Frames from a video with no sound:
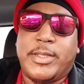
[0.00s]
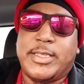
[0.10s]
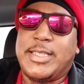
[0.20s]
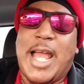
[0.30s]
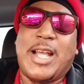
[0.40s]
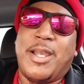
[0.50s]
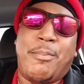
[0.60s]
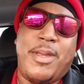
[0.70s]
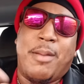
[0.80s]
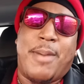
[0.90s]
this is not going
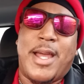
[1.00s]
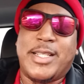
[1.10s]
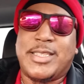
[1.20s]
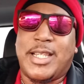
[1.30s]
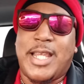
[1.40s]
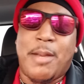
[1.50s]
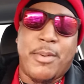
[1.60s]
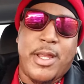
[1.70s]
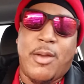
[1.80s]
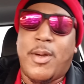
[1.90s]
to be about a
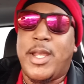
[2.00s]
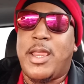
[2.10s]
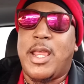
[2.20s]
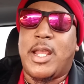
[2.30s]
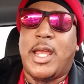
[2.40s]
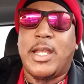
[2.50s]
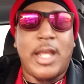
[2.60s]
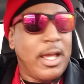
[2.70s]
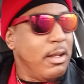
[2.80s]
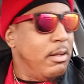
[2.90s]
celebrity or anything like
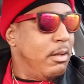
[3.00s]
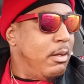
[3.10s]
that.